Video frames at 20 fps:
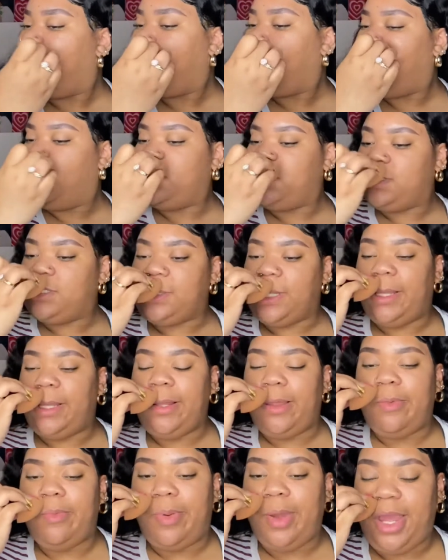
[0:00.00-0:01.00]
It's still
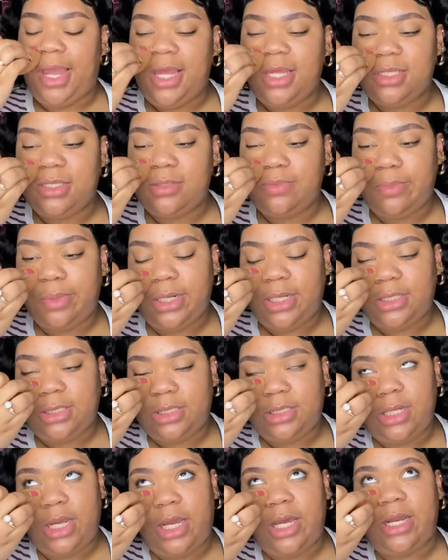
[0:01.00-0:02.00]
a base, but
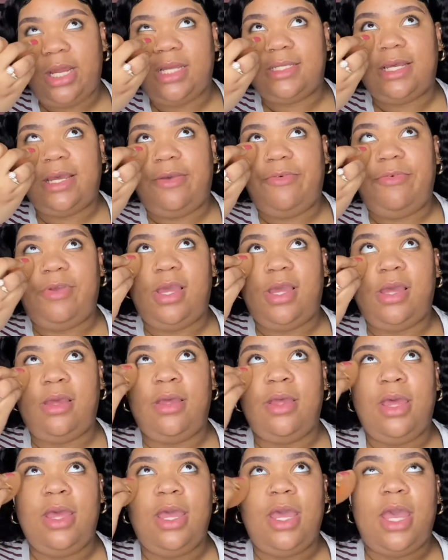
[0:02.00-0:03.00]
it's not as heavy
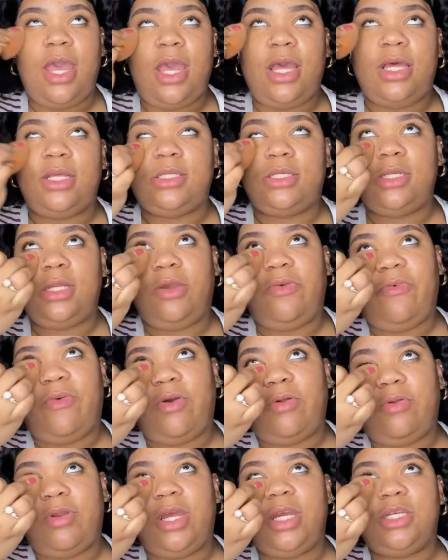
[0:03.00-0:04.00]
as any
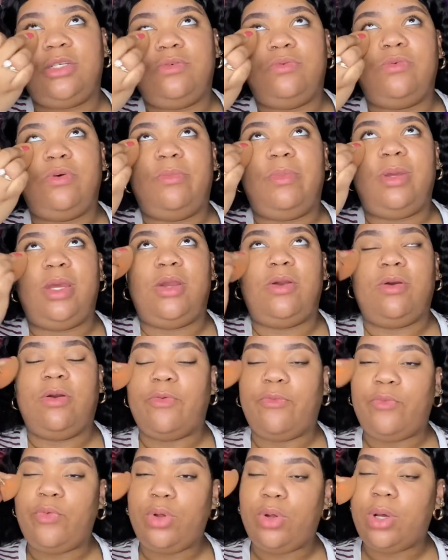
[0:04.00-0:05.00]
foundation would be, or
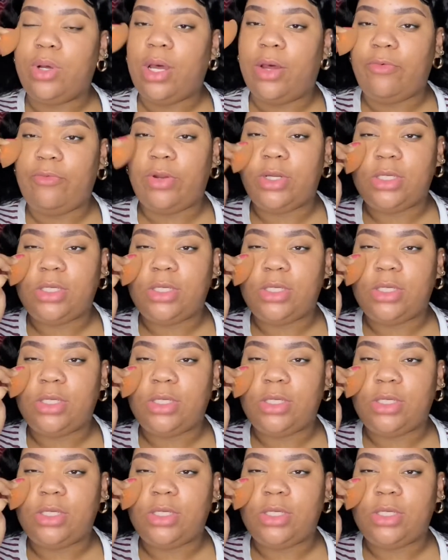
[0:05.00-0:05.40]
a full coverage